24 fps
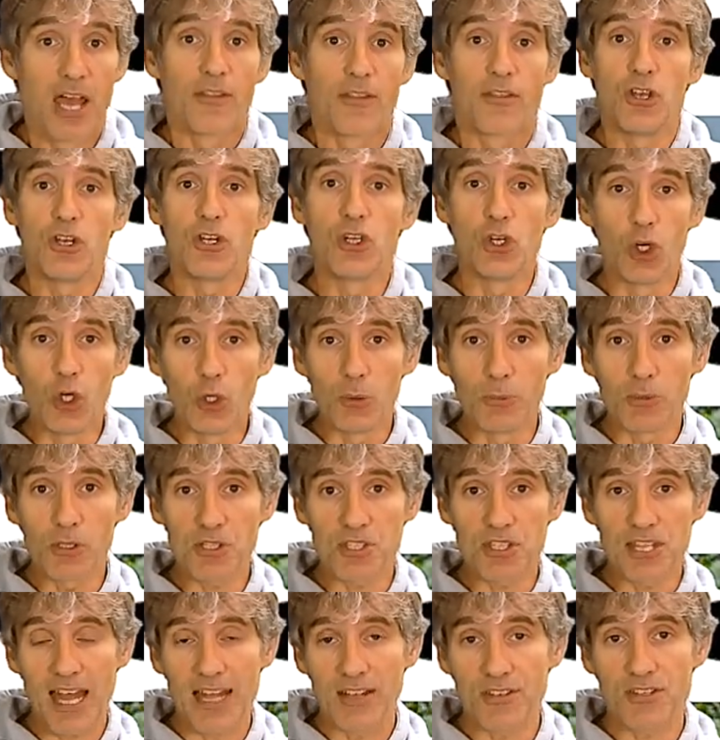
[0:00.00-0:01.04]
The normal
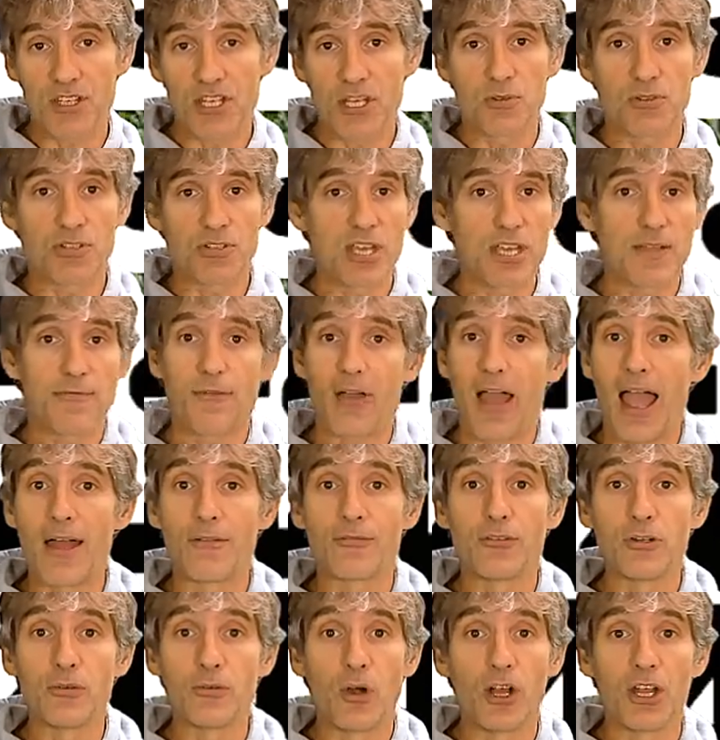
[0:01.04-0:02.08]
stats that you see for
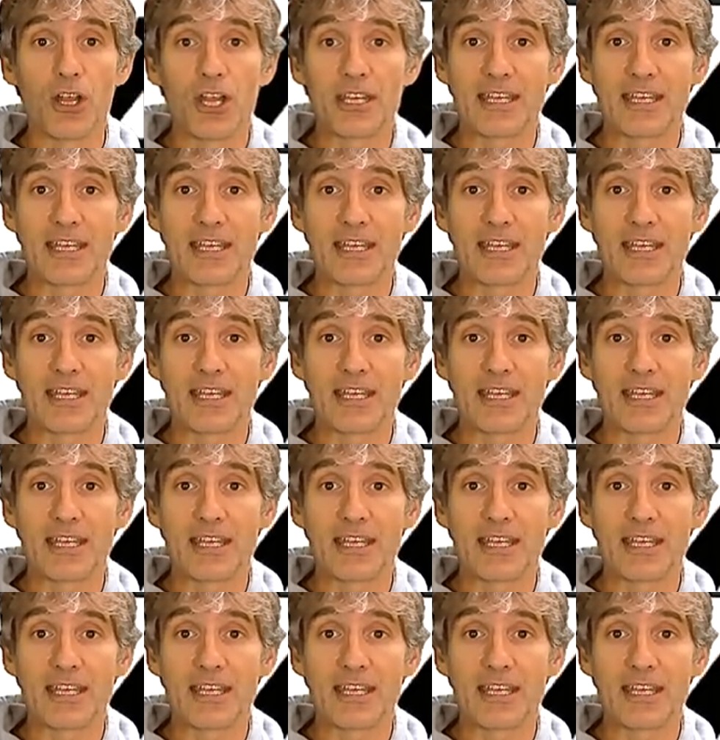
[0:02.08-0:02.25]
every run.